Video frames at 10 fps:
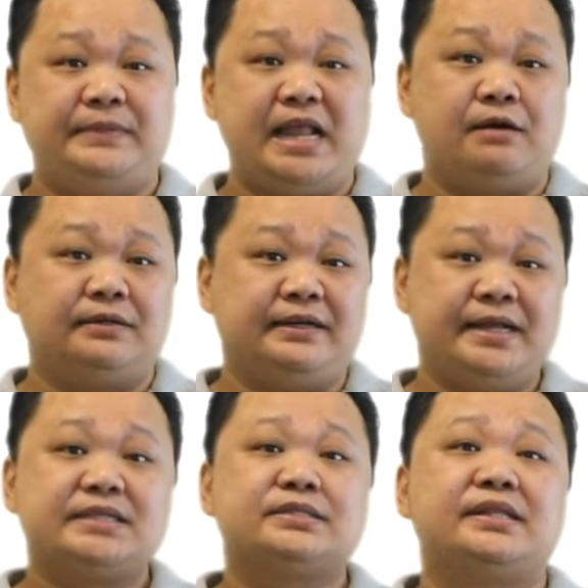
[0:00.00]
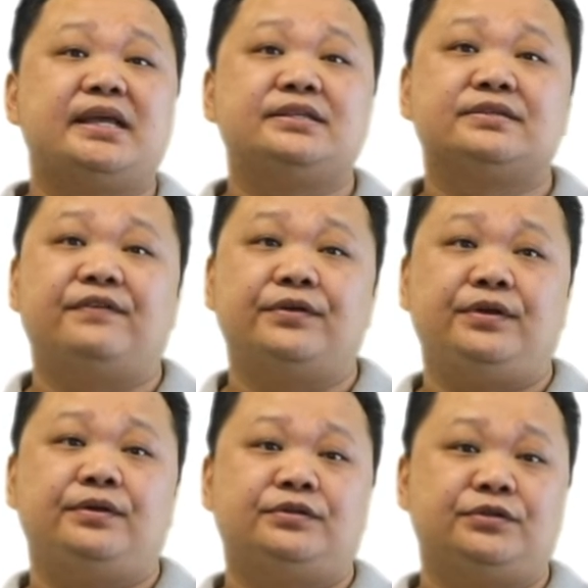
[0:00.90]
Now, the next things for
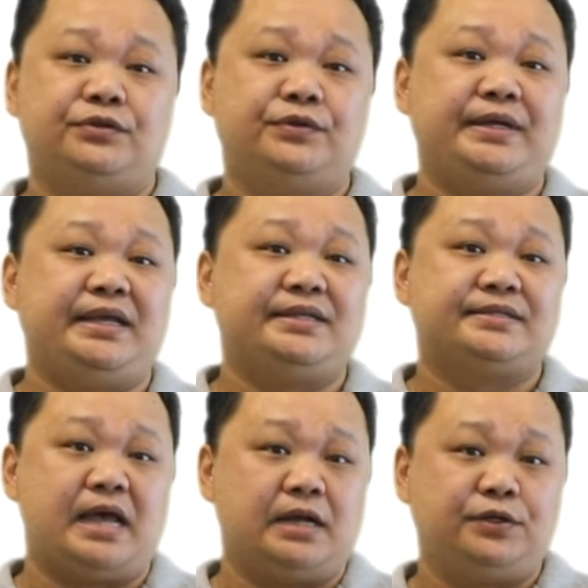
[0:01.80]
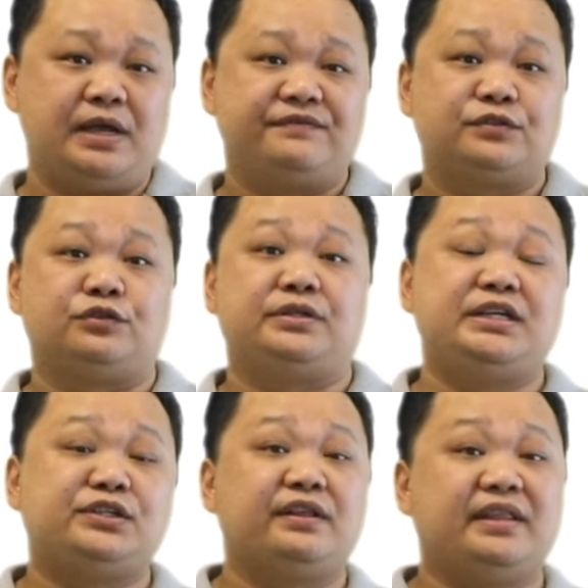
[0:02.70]
you to do is to have
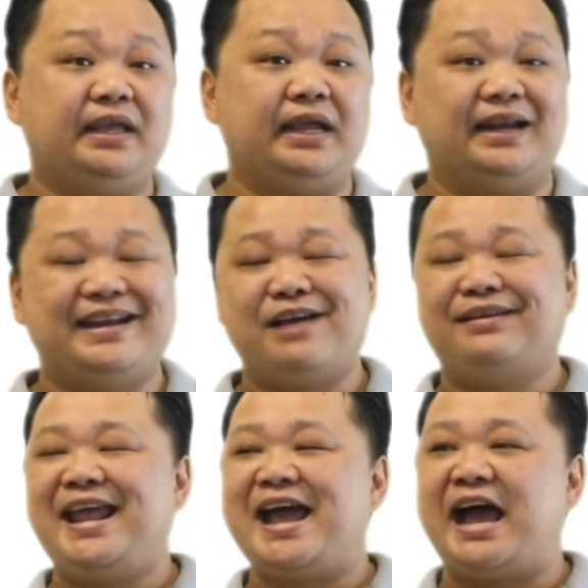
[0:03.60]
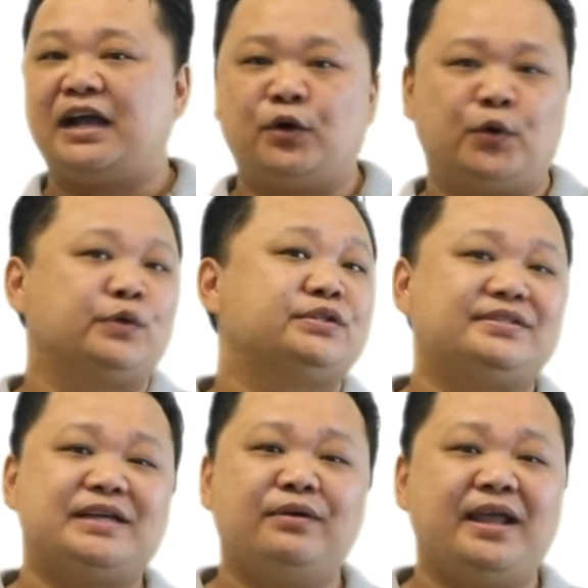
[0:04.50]
strategic thinking. Now, there are
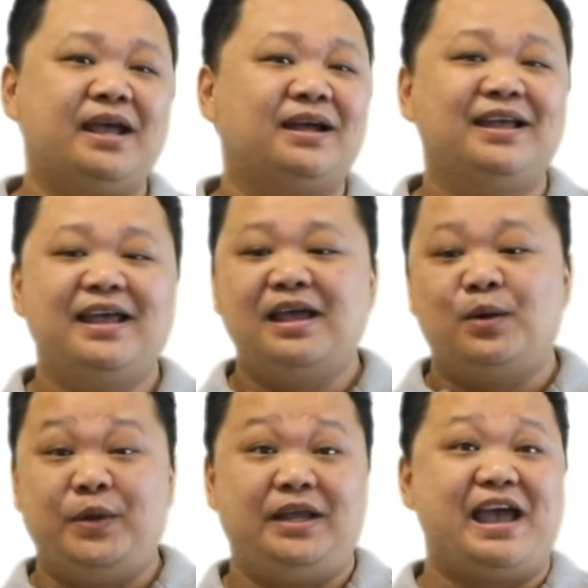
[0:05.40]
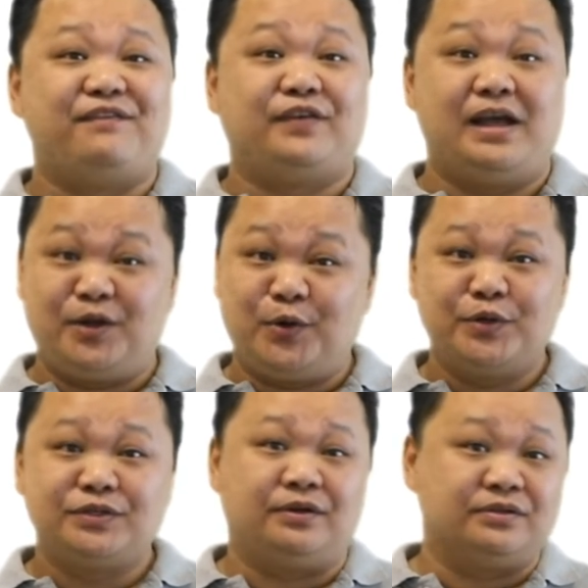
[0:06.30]
courses out there. We have a
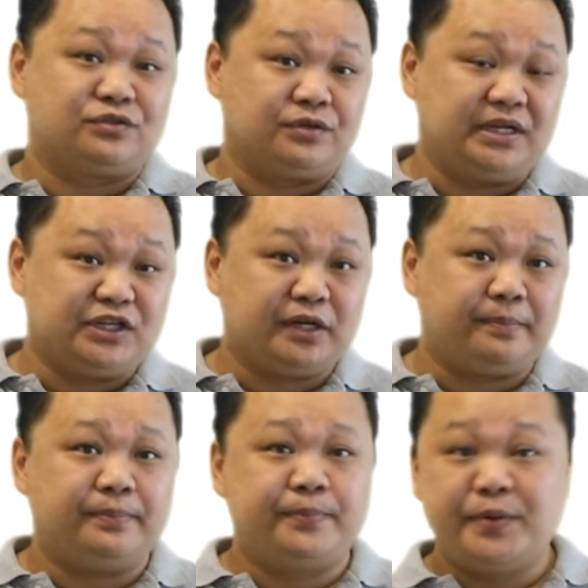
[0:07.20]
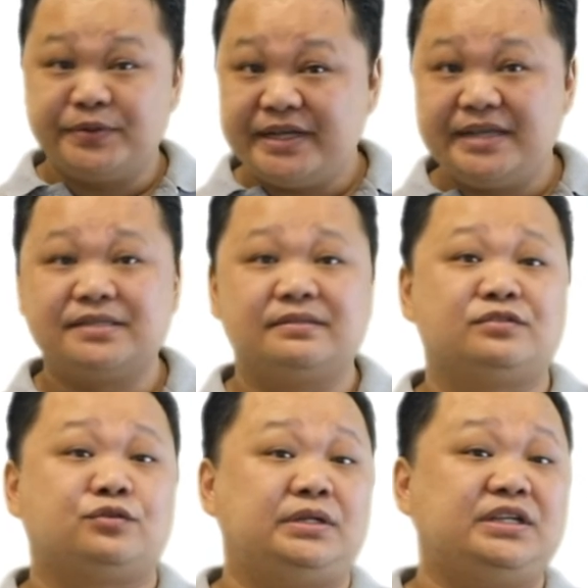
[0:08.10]
course on strategic process,
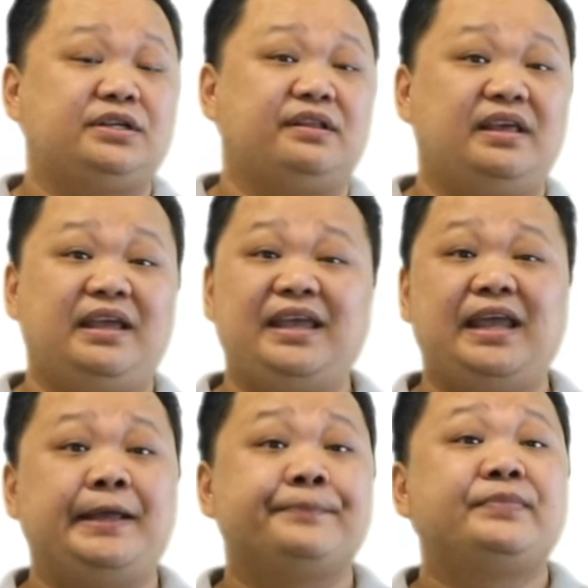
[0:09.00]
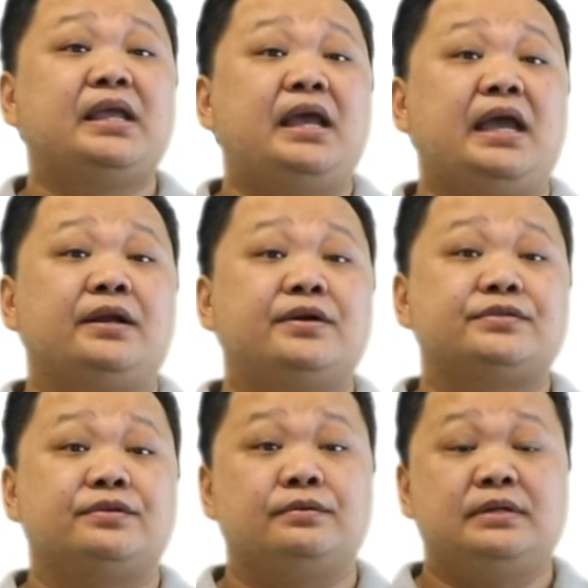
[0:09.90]
strategic thinking, and
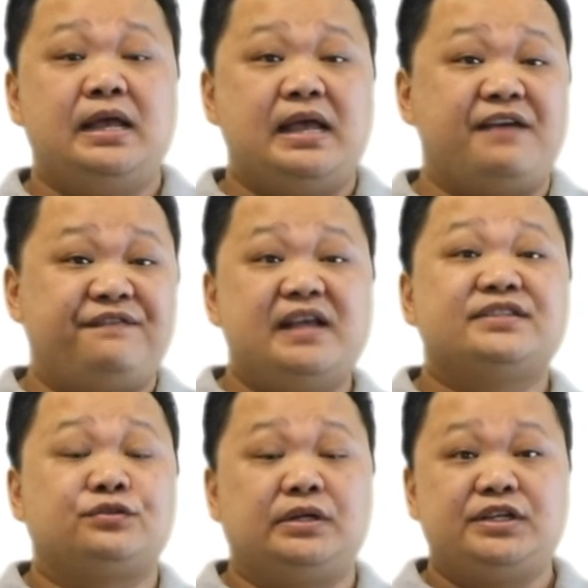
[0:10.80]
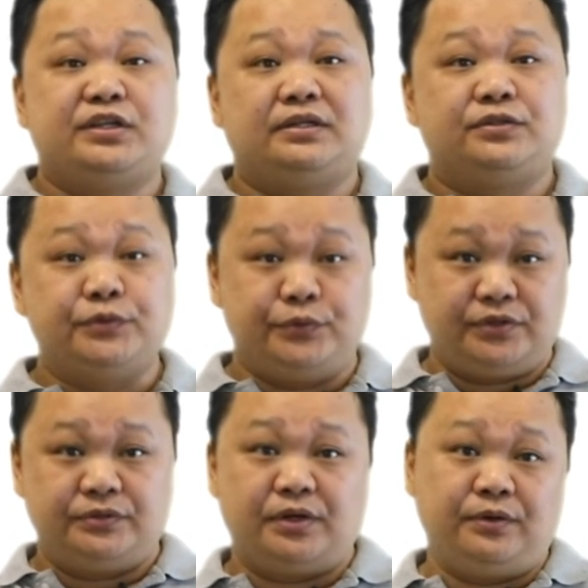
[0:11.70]
also advanced strategic tools.
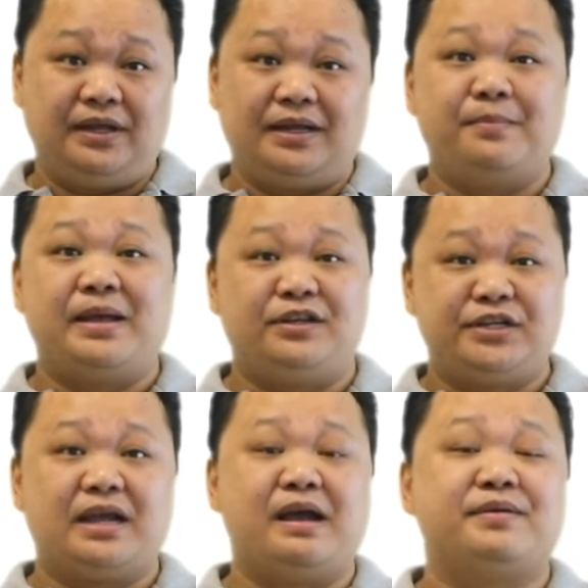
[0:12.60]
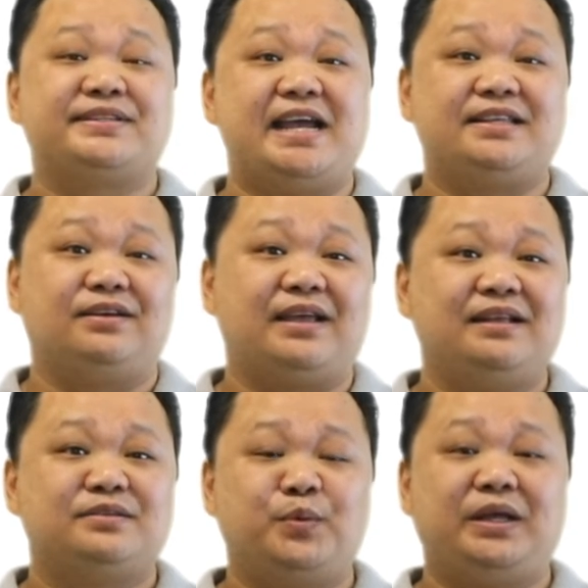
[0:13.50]
So you can come and check out our sites,
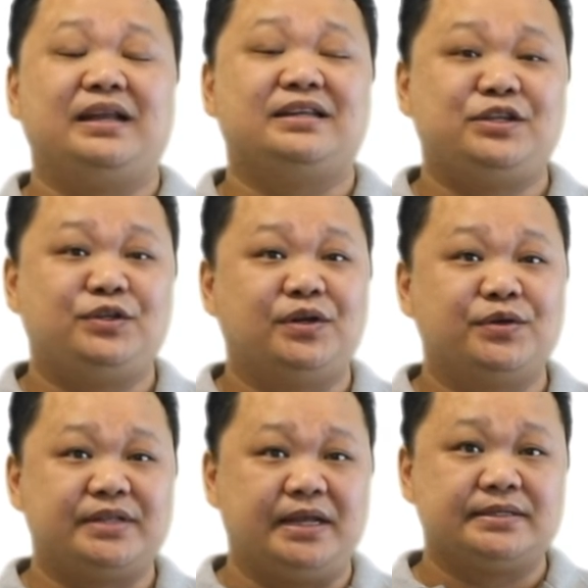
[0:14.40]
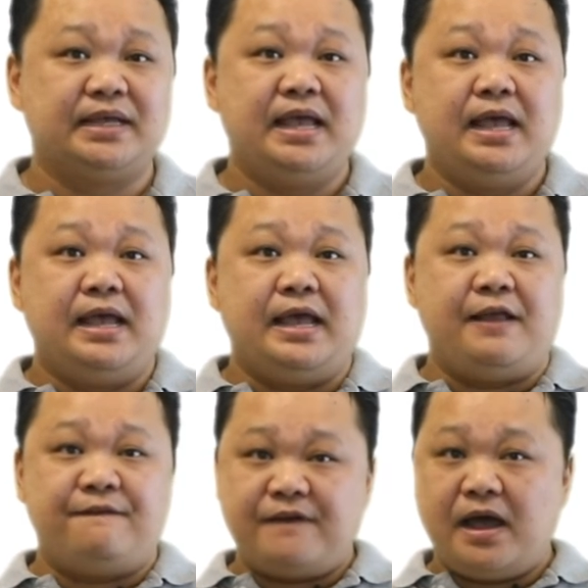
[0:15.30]
okay? So we can teach you those things.
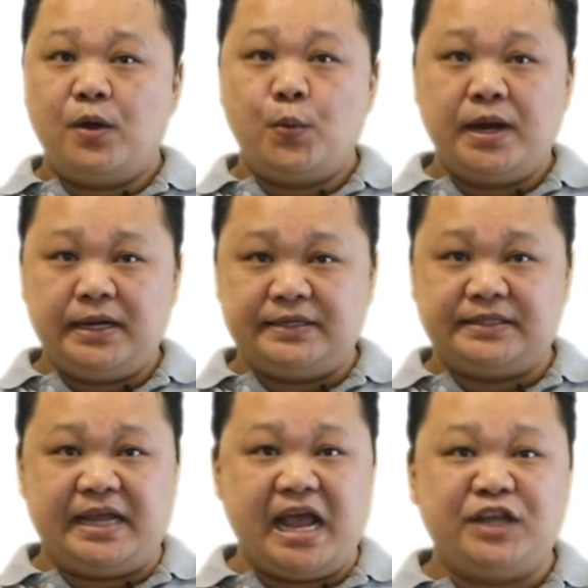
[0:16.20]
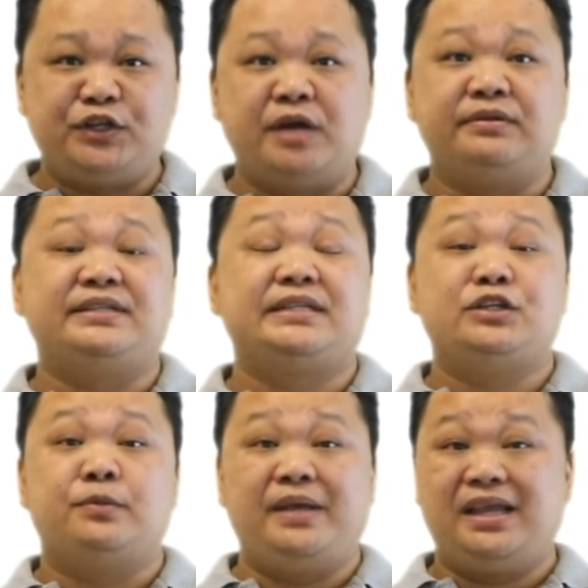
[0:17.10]
And final one is the agile
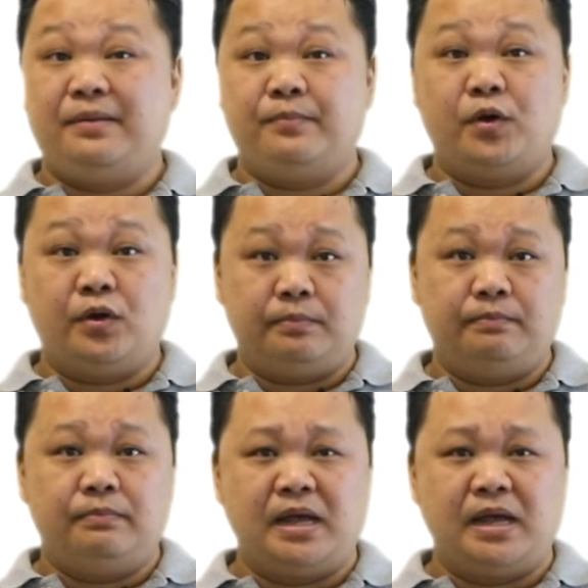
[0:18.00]
decision-making model.